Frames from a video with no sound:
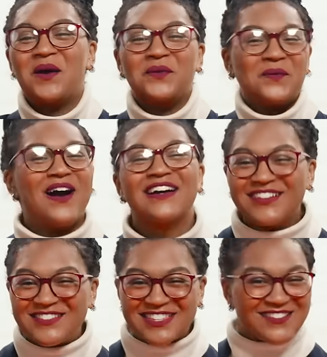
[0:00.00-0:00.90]
Welcome
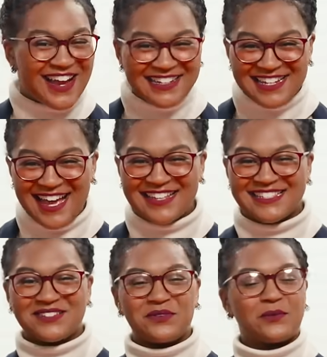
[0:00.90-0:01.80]
to the Red
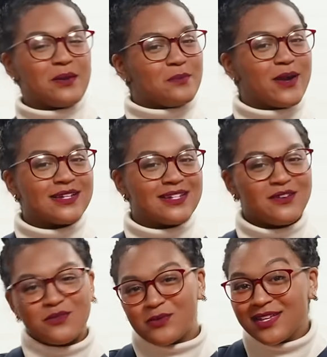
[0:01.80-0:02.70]
Desk, where we break
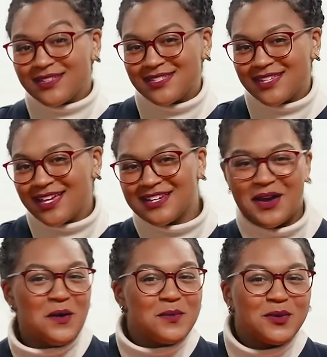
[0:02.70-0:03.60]
down real estate and
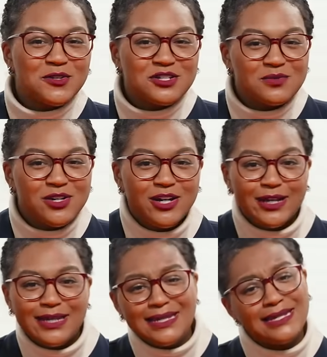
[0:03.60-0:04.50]
homeownership
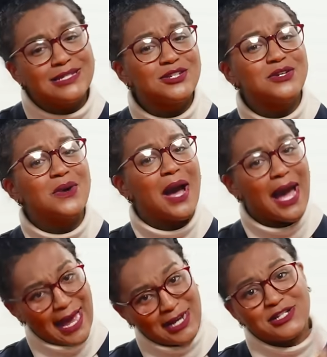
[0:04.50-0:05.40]
jargon into
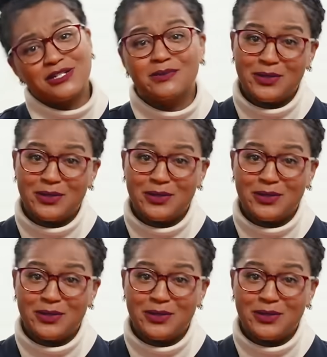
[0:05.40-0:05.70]
actionable